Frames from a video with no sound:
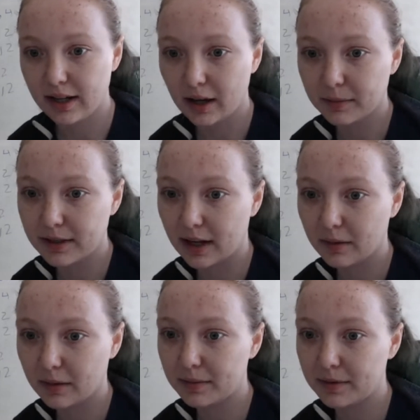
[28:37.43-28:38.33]
help design
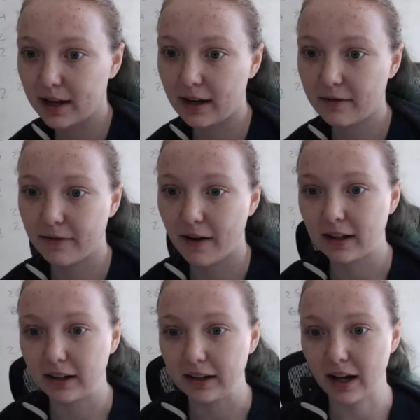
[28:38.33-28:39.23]
website,
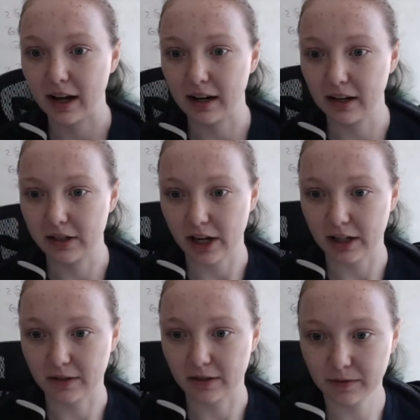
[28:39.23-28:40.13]
finally got a JS